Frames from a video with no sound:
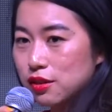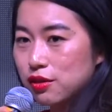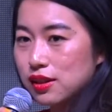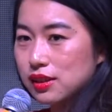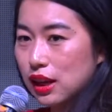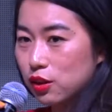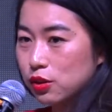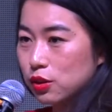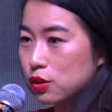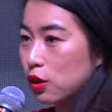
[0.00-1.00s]
the risk and
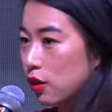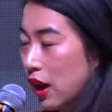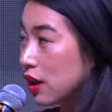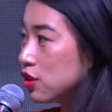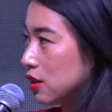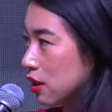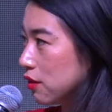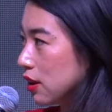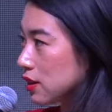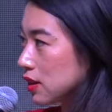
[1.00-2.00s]
also don't hedge their
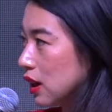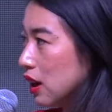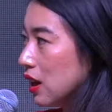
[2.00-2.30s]
risk.